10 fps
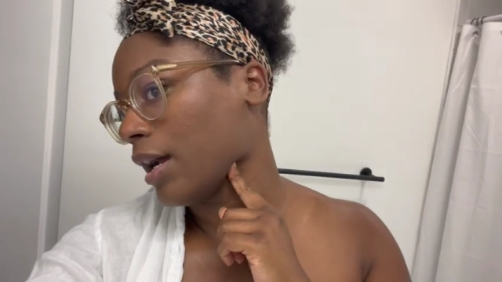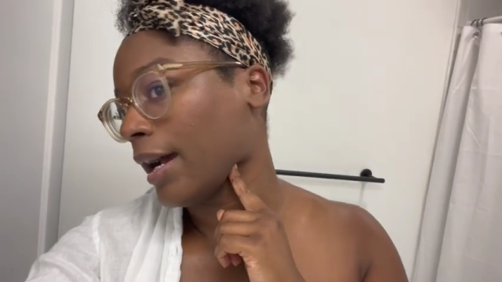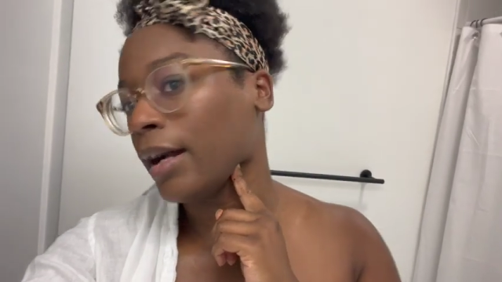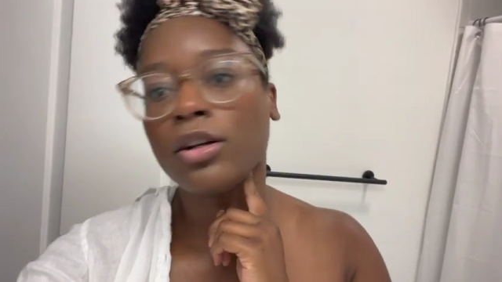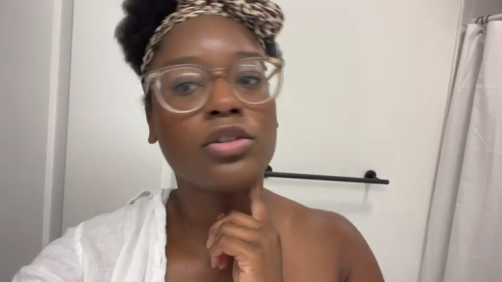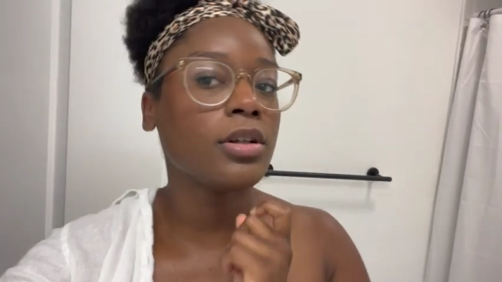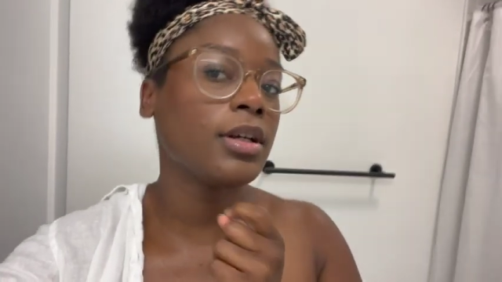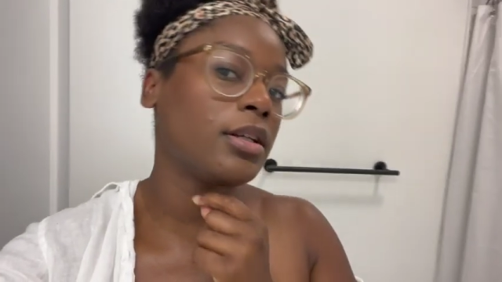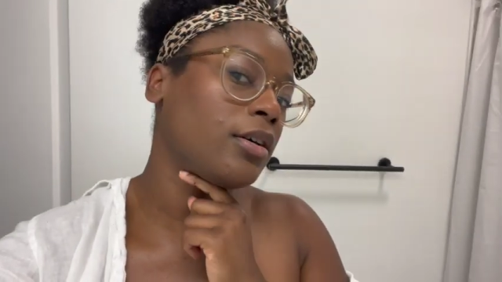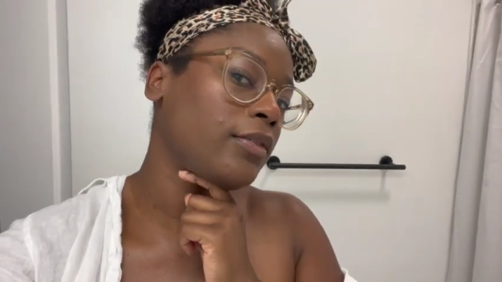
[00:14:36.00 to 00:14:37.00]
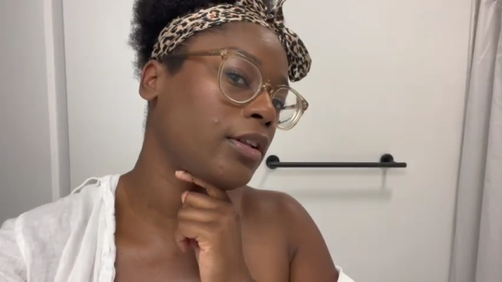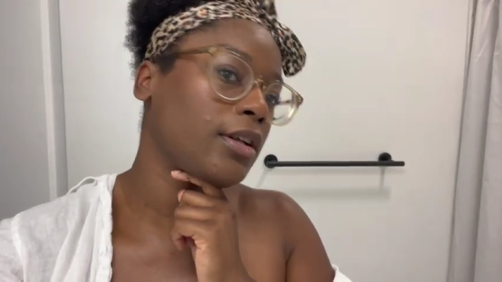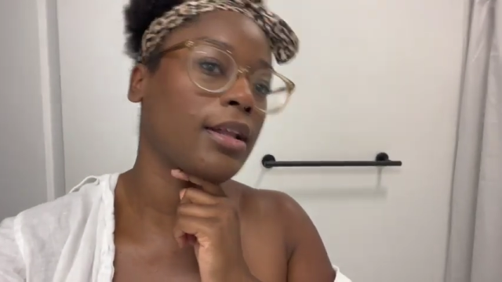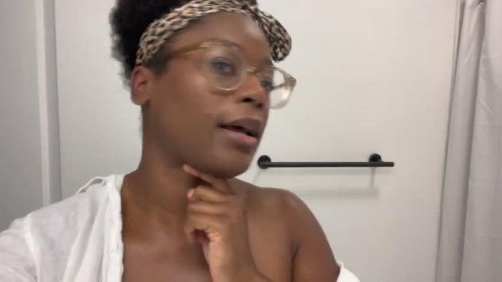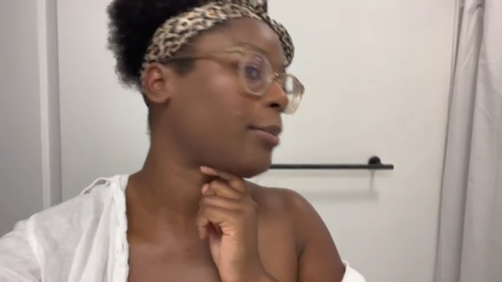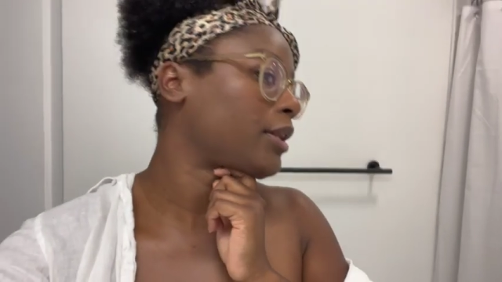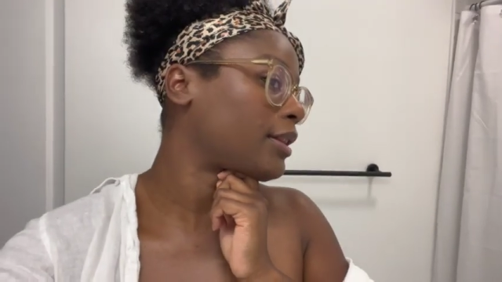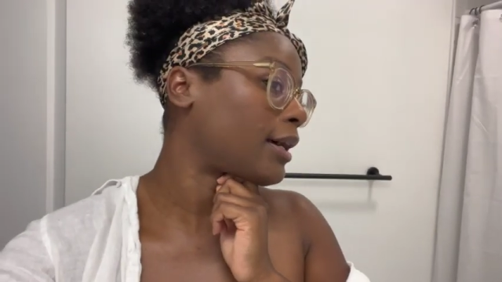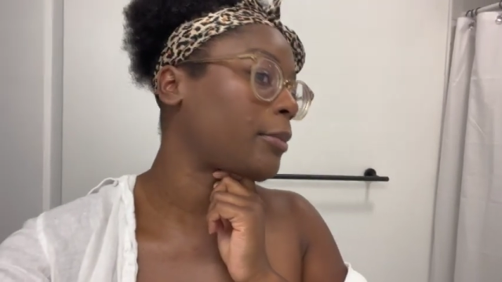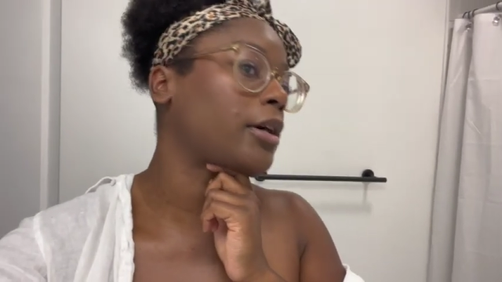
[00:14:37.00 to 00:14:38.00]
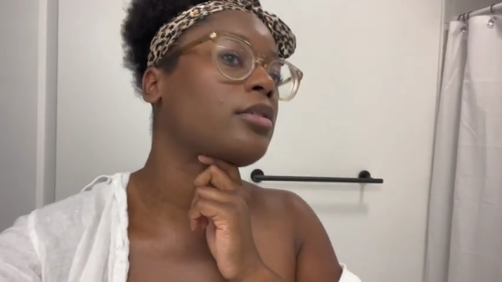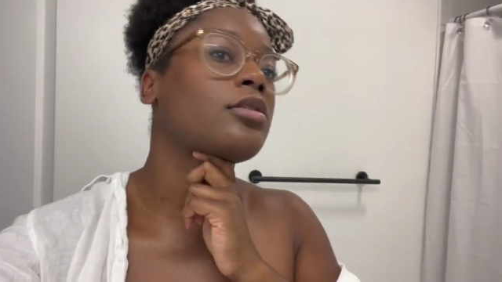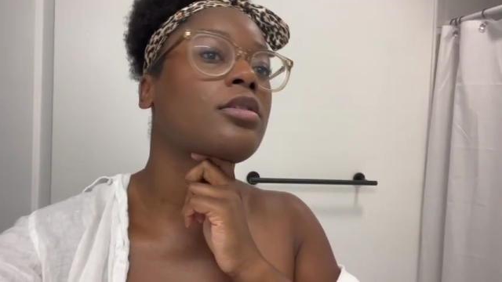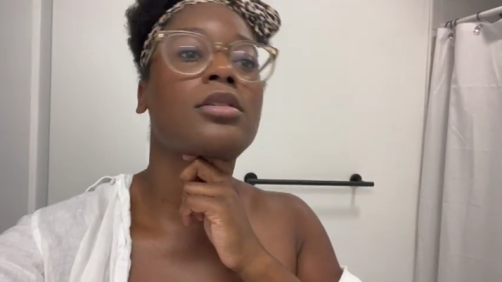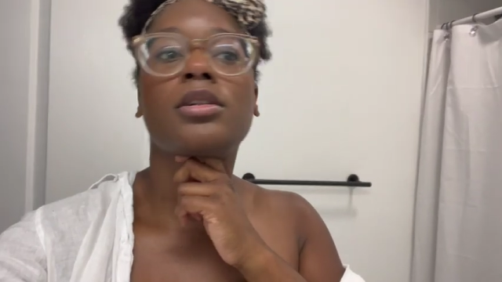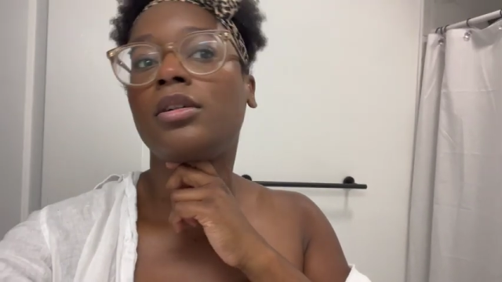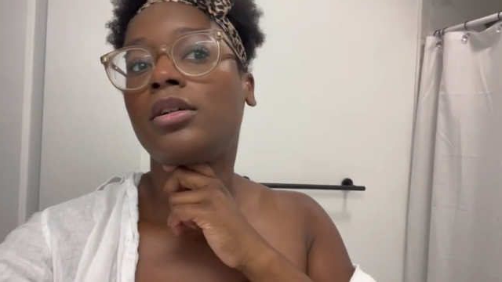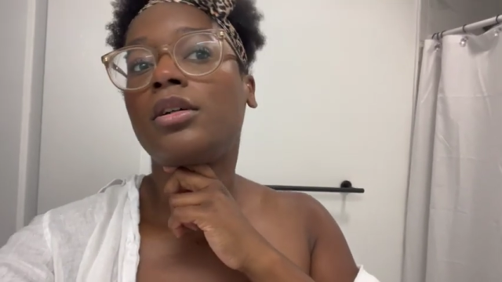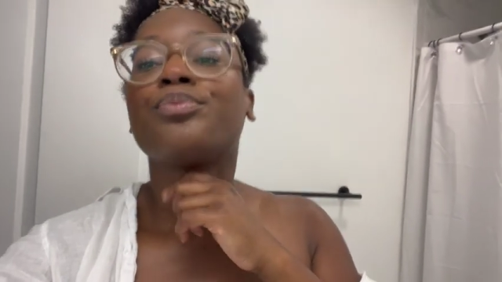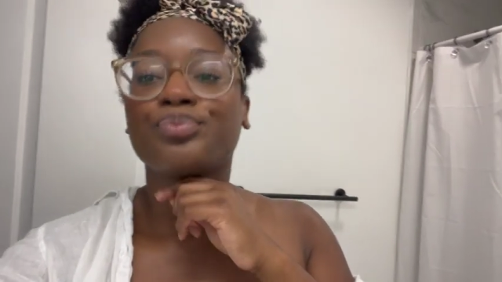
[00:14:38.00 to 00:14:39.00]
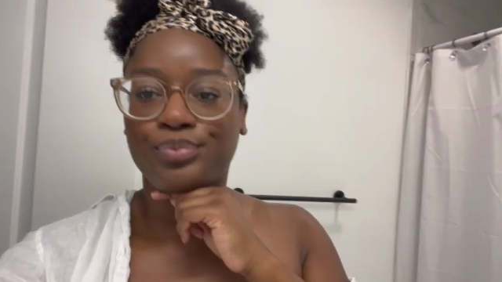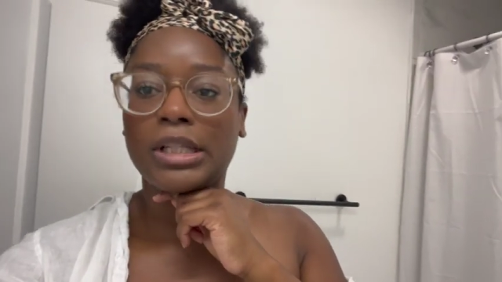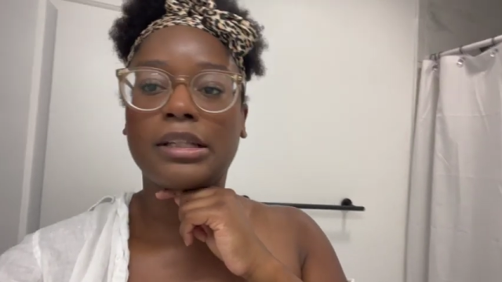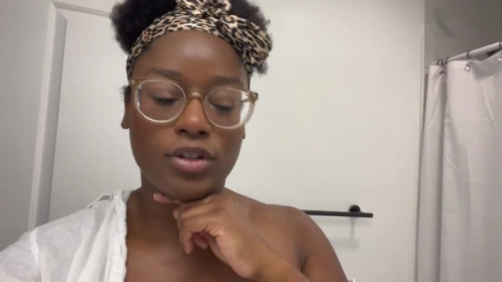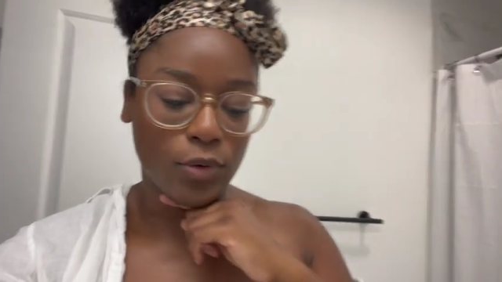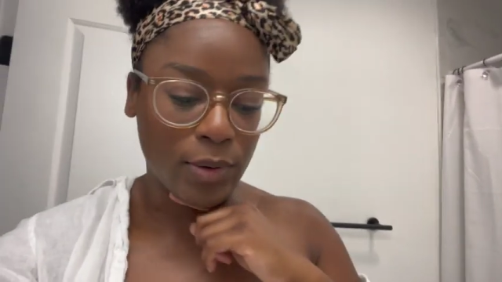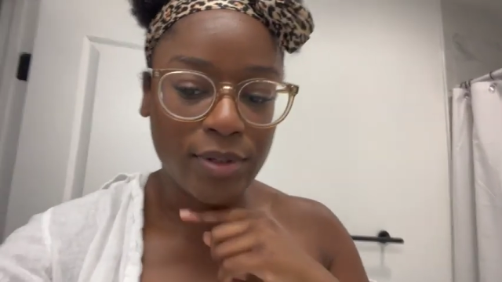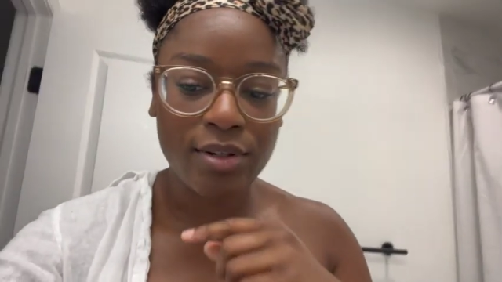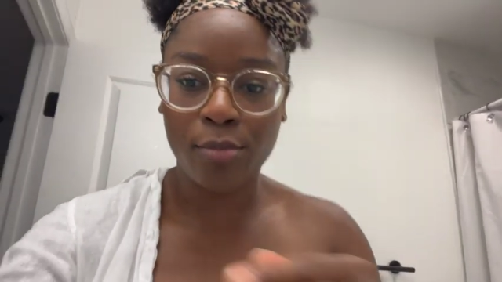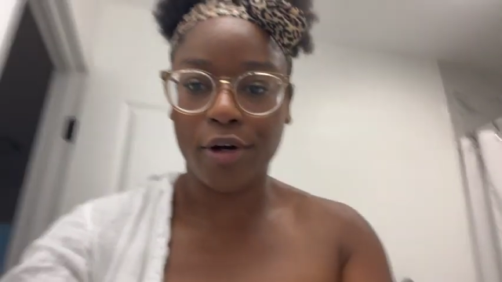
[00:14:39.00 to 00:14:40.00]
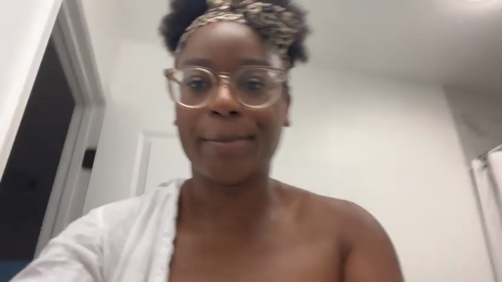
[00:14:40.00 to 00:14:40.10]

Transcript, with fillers: Actually, it don't even look like I put that much. Let's go in with some more.